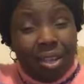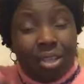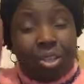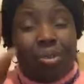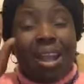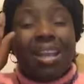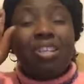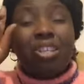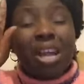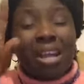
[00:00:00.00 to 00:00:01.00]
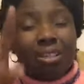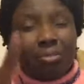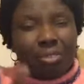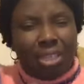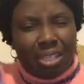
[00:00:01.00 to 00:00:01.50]
You are a child
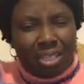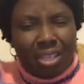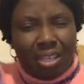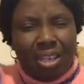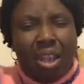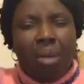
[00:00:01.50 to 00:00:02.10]
of destiny.